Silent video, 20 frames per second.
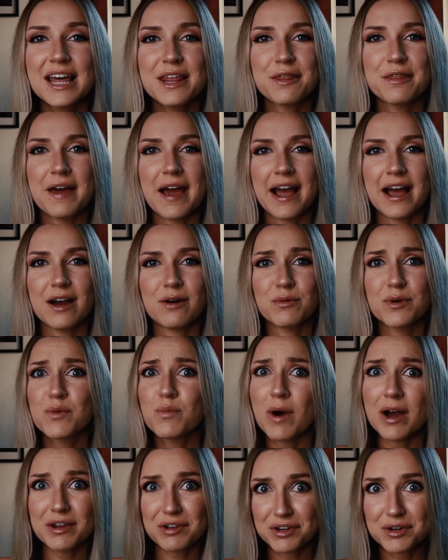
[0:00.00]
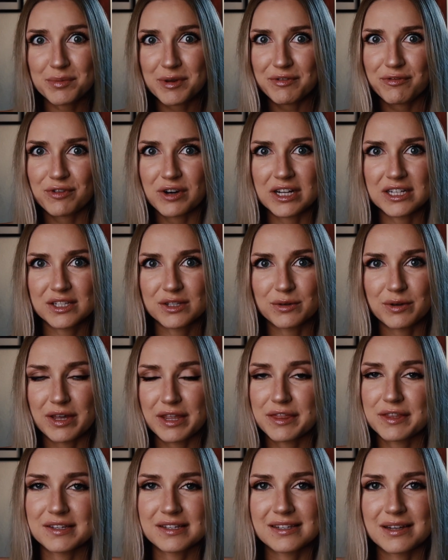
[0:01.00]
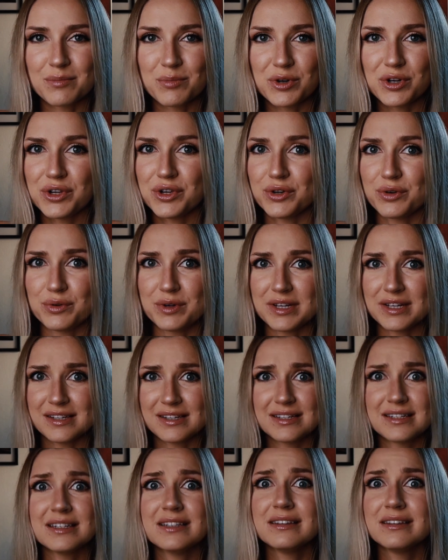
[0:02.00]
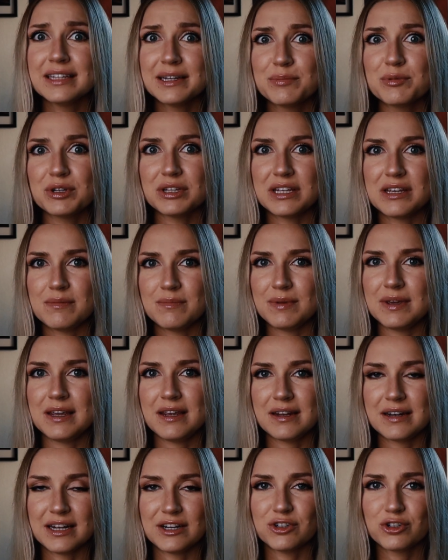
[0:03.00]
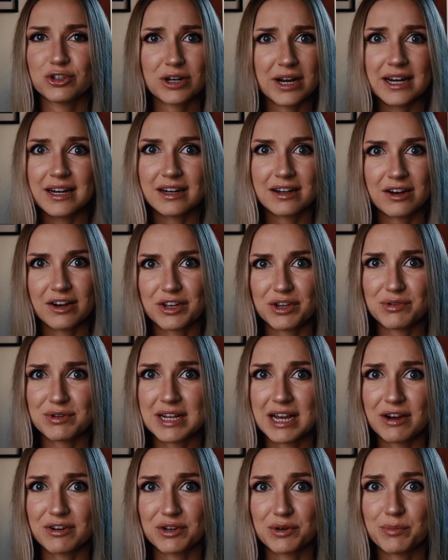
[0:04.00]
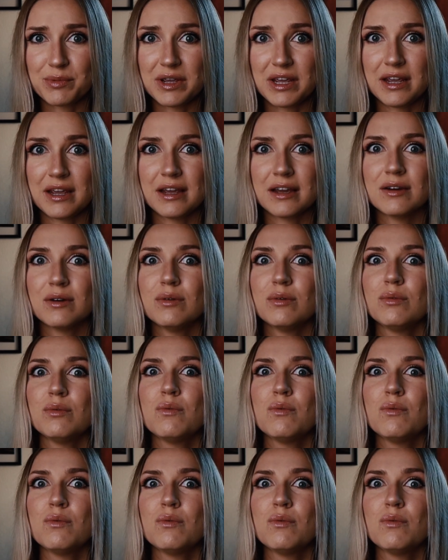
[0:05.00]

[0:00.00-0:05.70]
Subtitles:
that we want you to be friends with someone who is deliberately mean and trying to cut you down or being